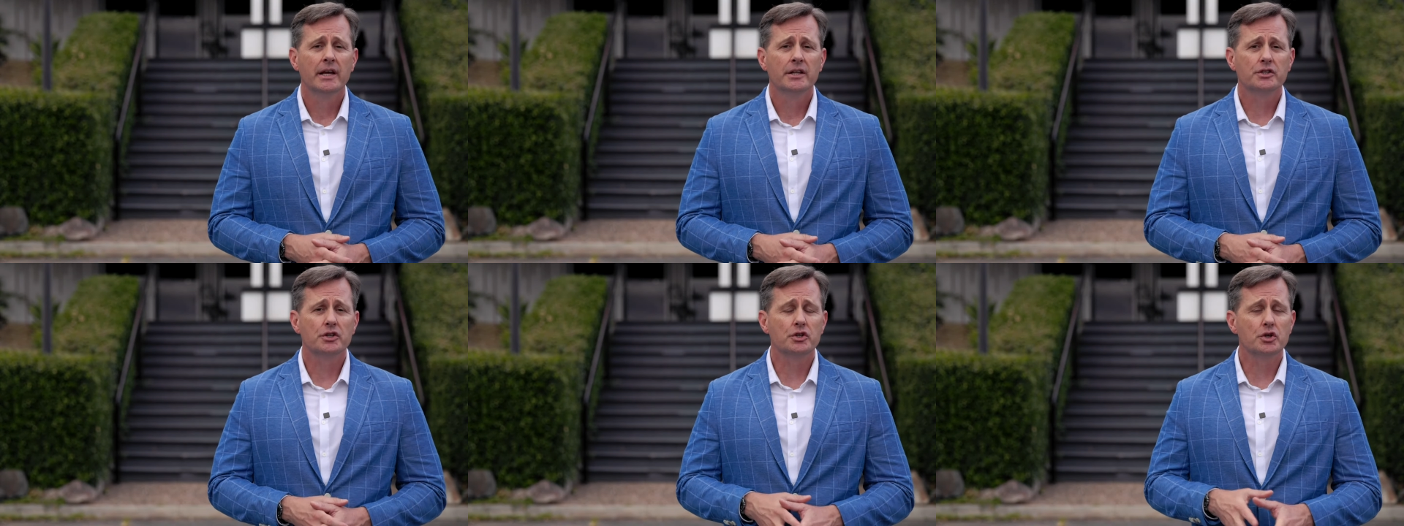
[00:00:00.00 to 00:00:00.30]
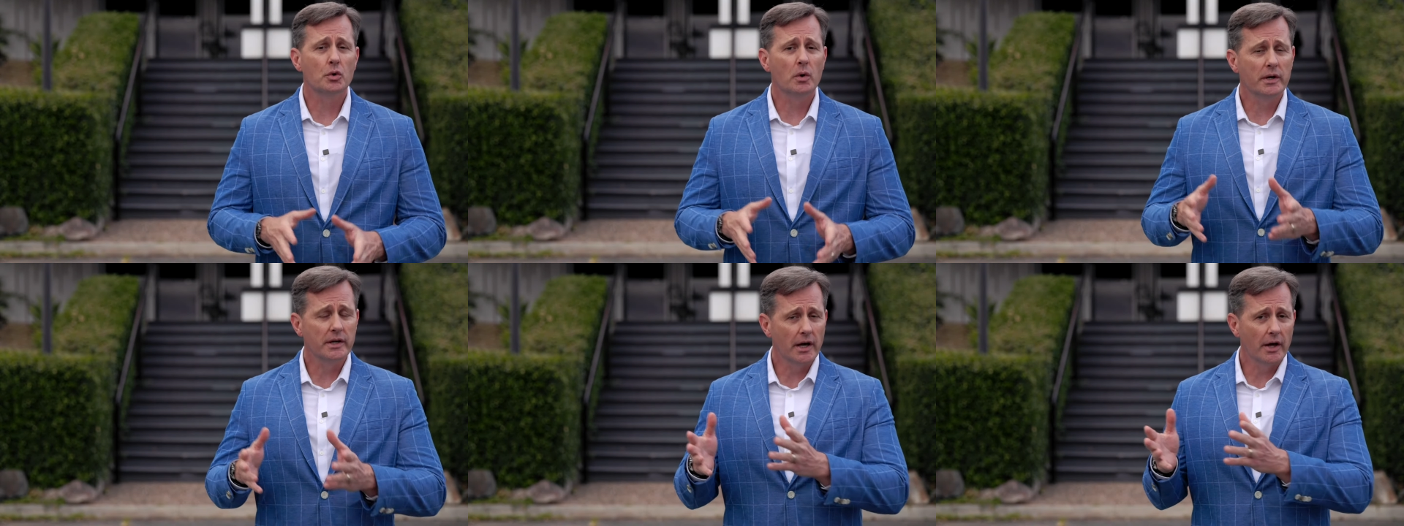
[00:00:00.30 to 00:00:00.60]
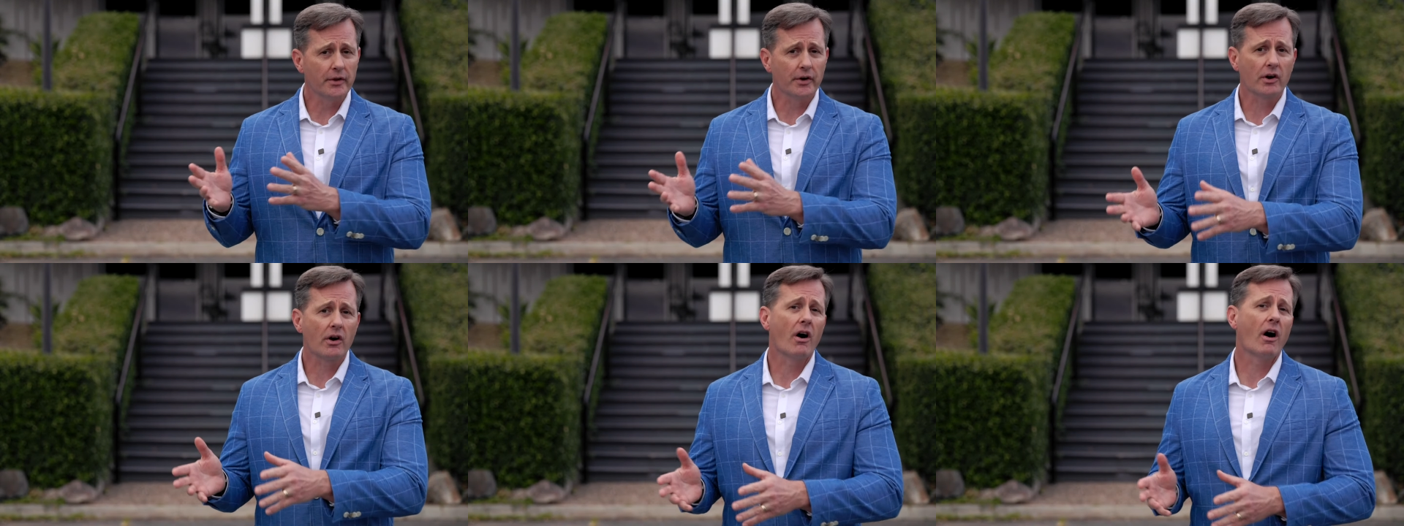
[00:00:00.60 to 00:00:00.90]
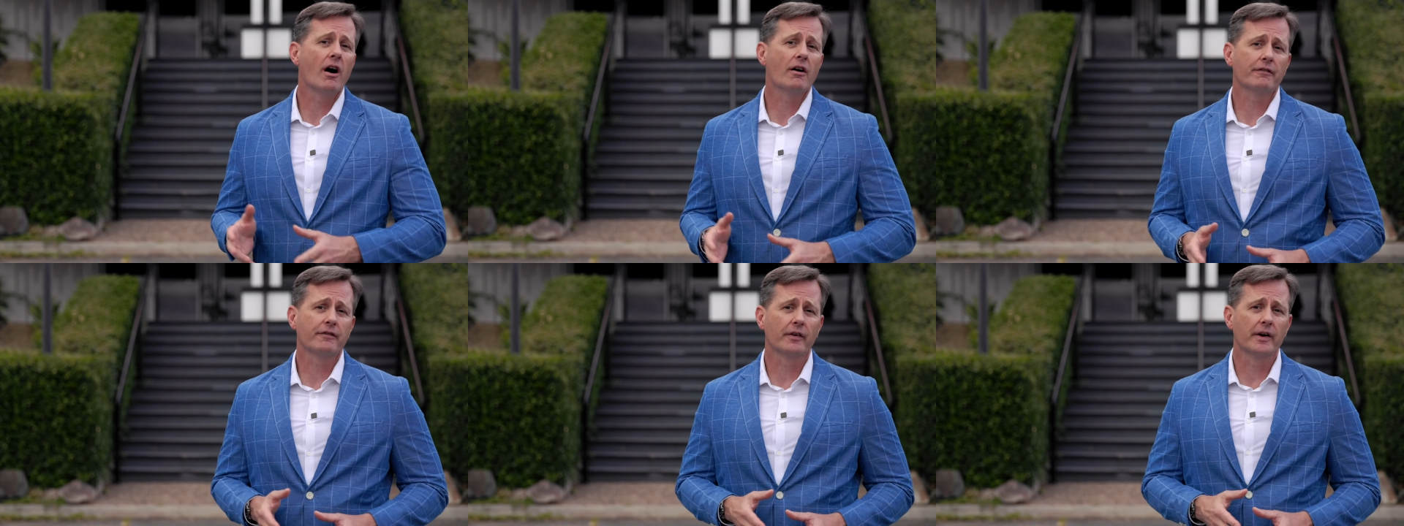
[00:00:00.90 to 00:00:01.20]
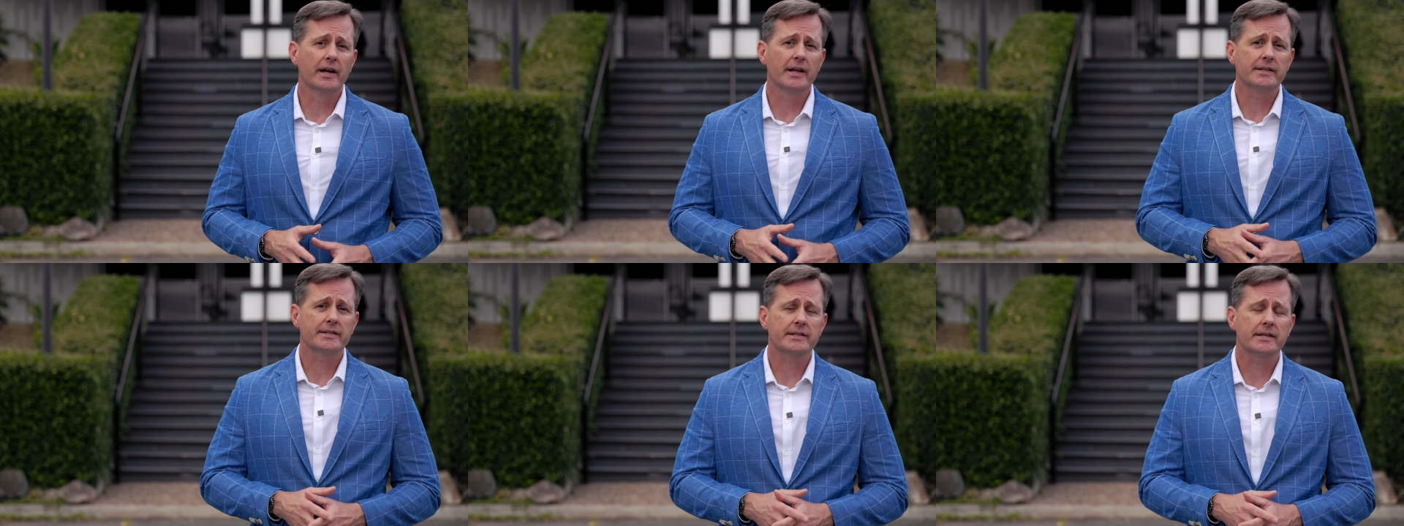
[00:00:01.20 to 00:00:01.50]
to do another
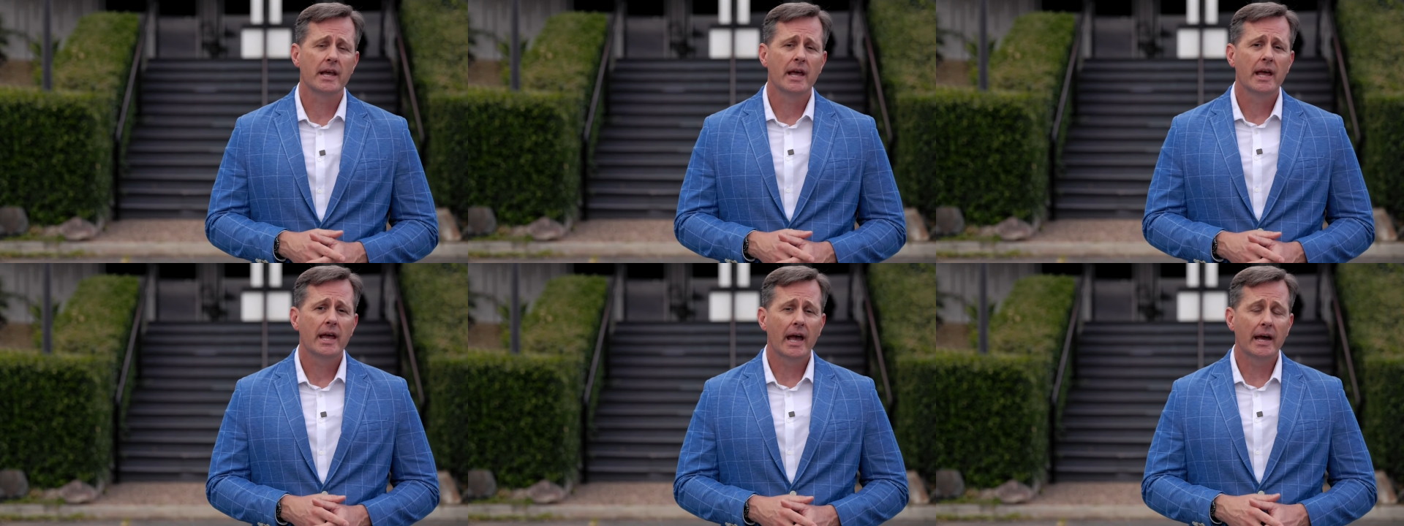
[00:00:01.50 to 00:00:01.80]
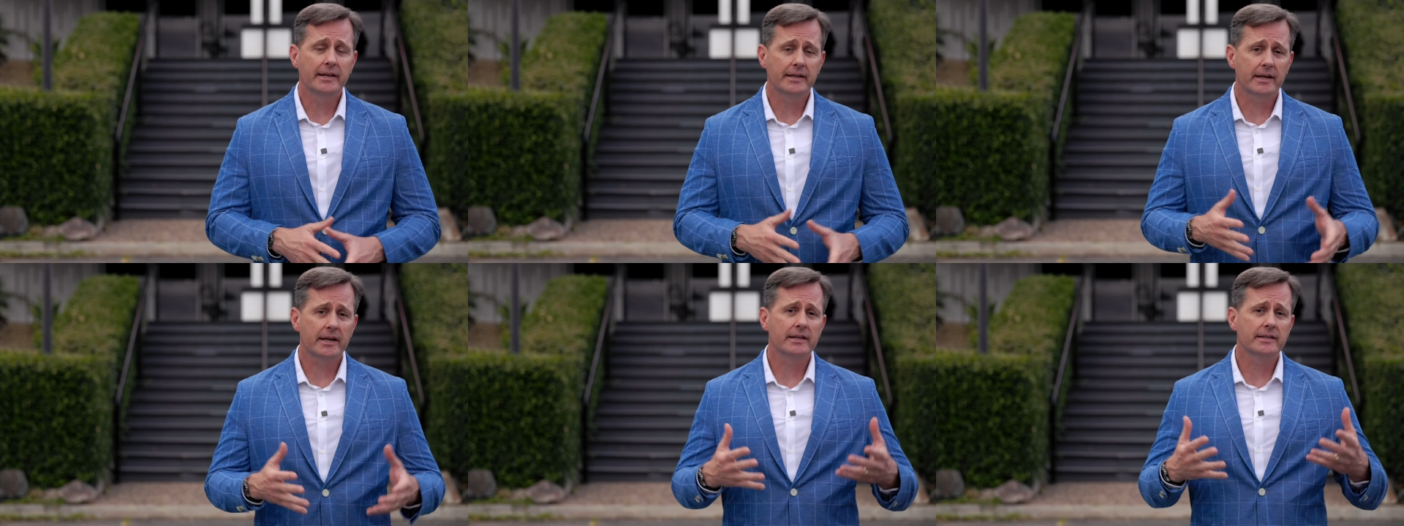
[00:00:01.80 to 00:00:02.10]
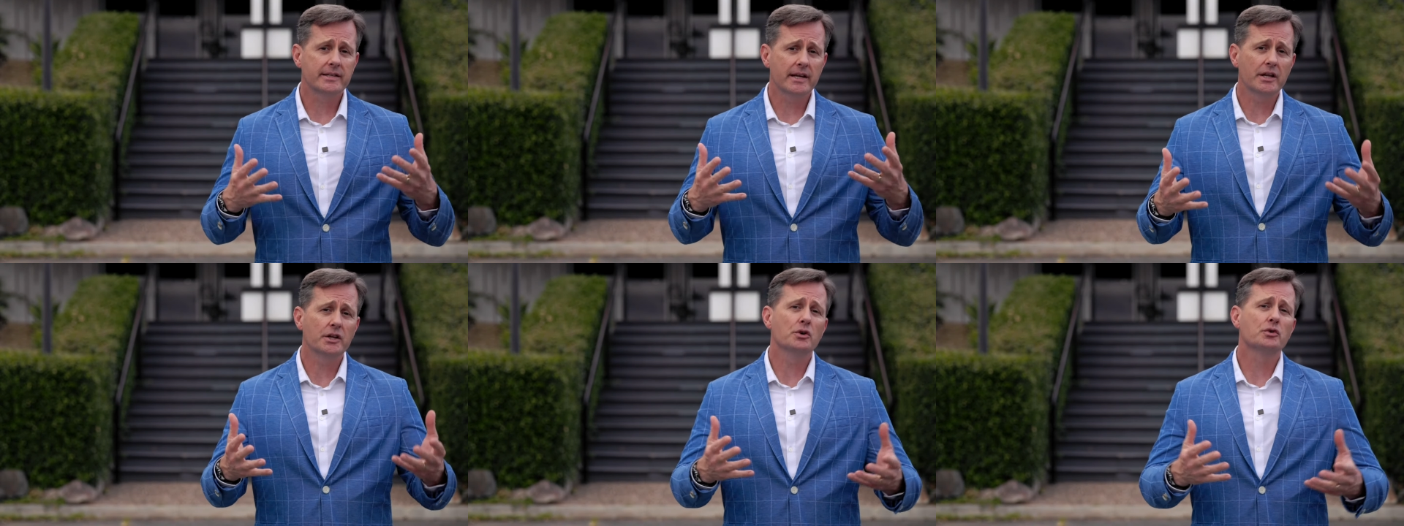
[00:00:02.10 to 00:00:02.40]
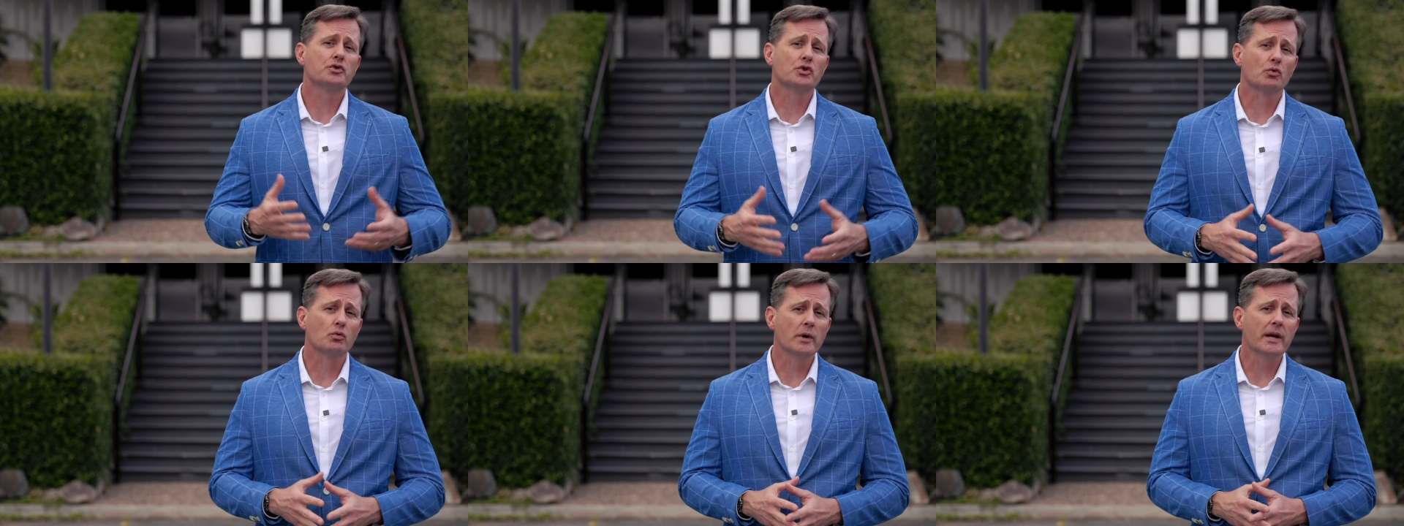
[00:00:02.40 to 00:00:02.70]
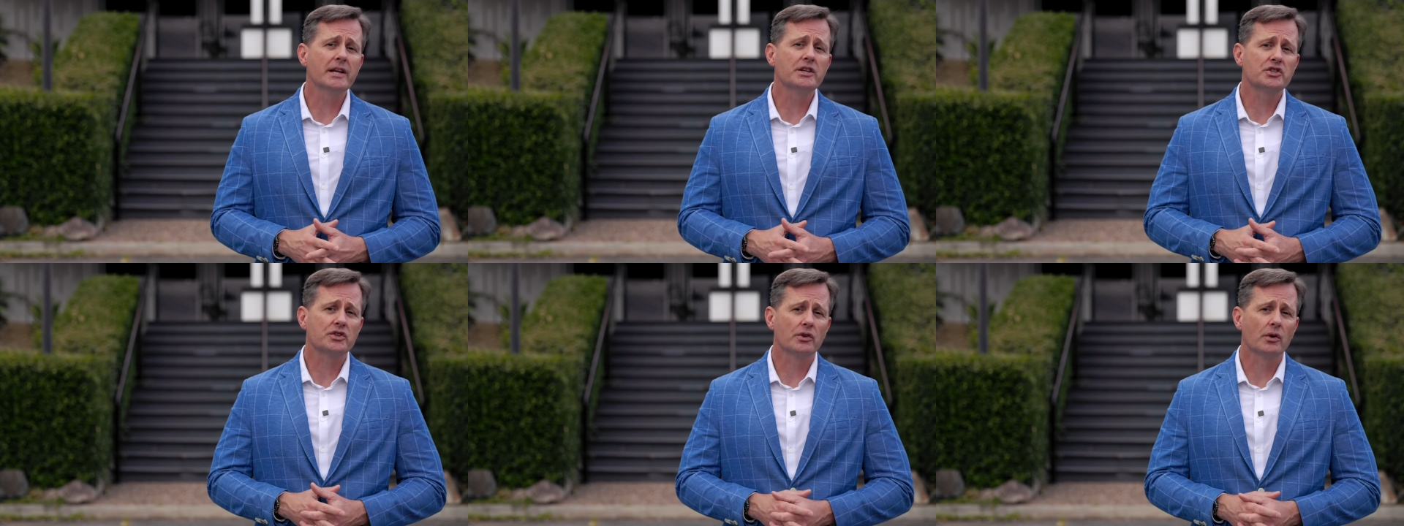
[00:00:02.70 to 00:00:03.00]
conference and to continue to
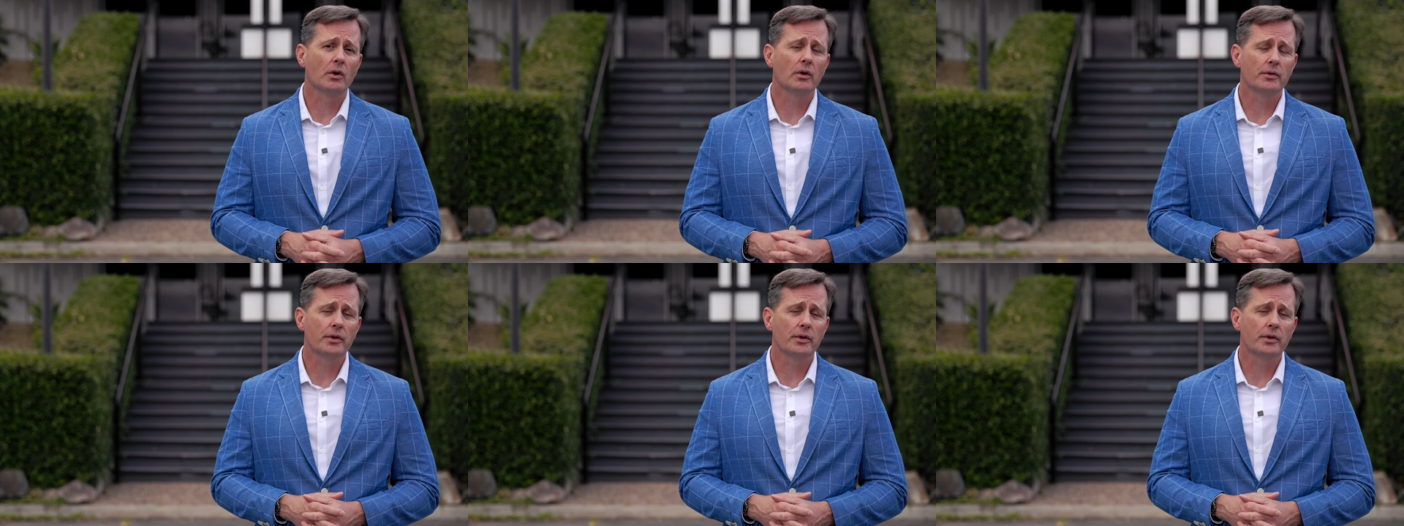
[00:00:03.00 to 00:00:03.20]
reach the,